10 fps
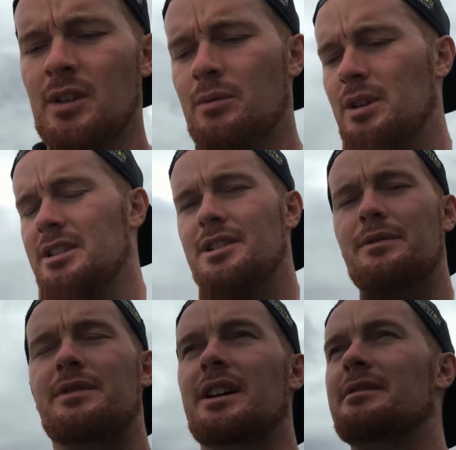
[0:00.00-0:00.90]
What is your
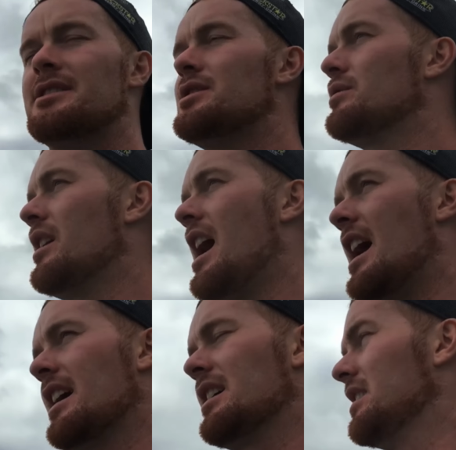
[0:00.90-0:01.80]
favorite
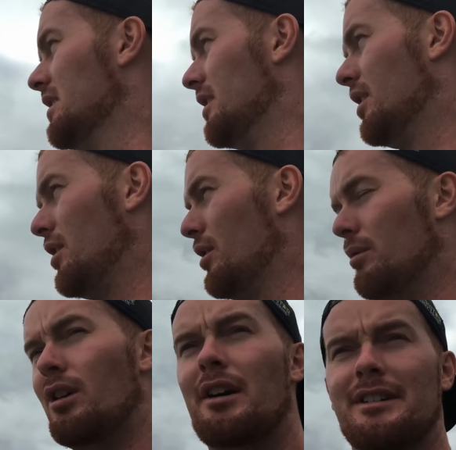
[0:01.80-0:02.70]
track?
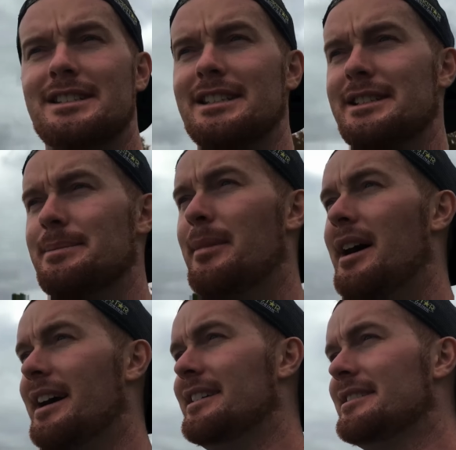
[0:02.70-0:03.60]
Well, obviously it's
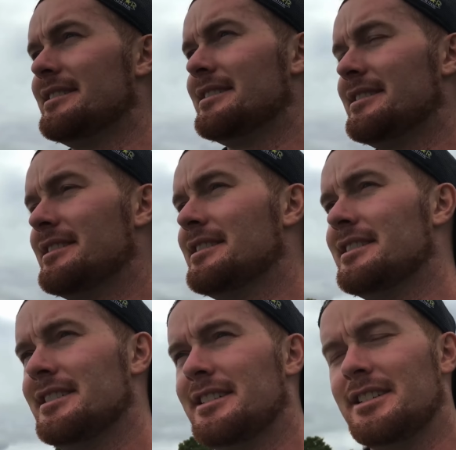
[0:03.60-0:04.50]
mine.
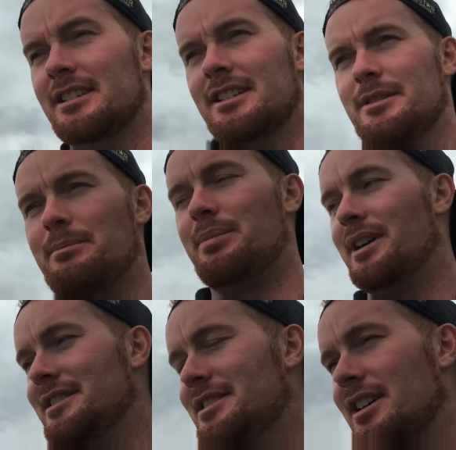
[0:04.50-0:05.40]

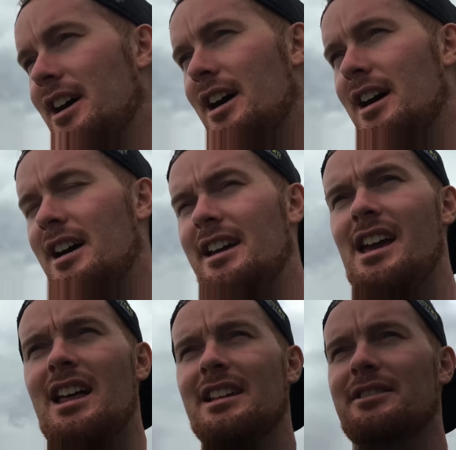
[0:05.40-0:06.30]
But
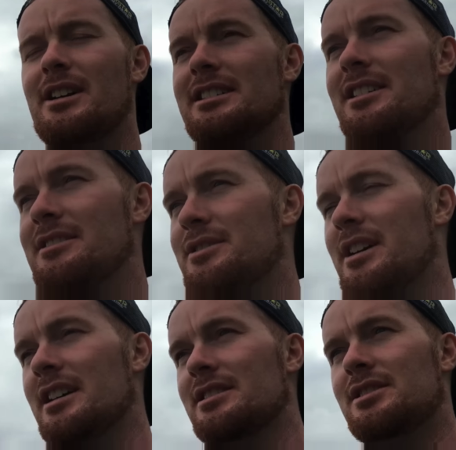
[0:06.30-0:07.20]
yeah, I like riding other
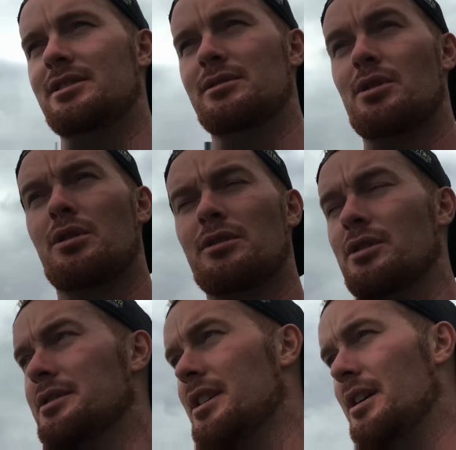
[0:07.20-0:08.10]
tracks too. Gore
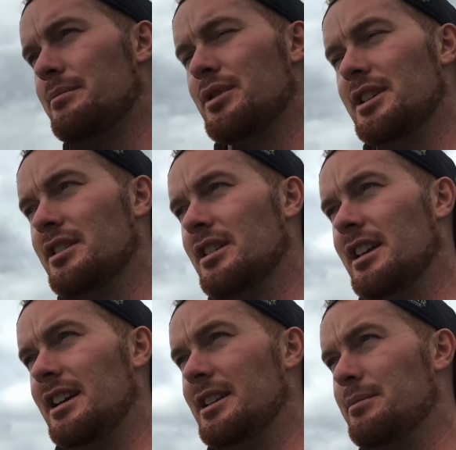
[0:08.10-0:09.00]
Road's gotten pretty good
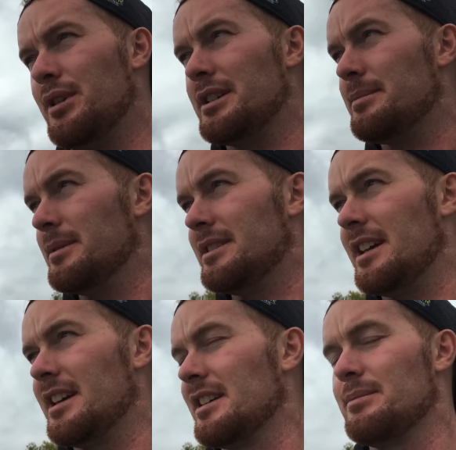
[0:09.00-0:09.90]
lately. Brett's been
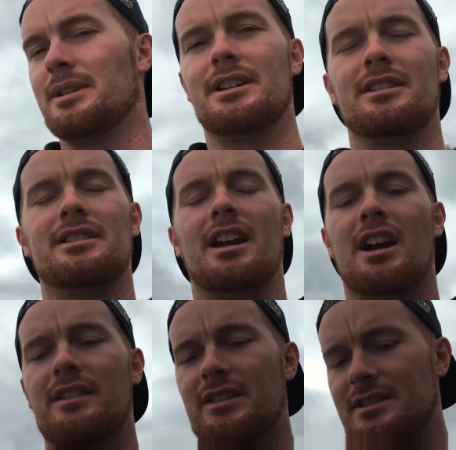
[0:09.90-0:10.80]
taking pretty good
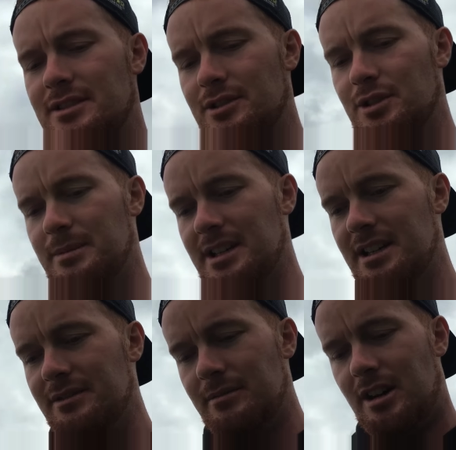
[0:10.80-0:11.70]
care of it and grooming
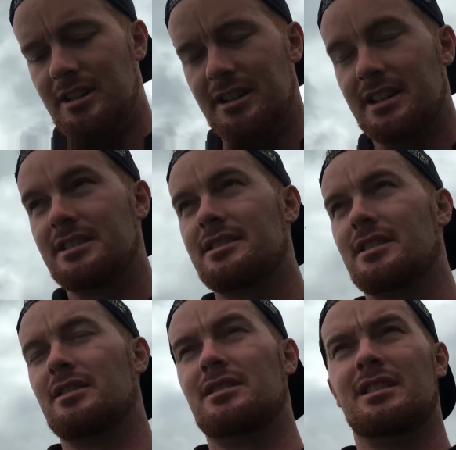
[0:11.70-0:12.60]
it and watering it,
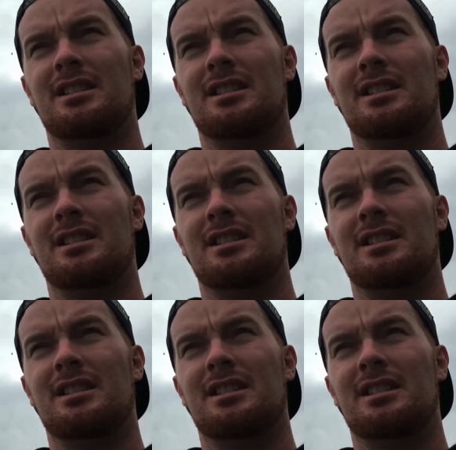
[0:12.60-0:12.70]
so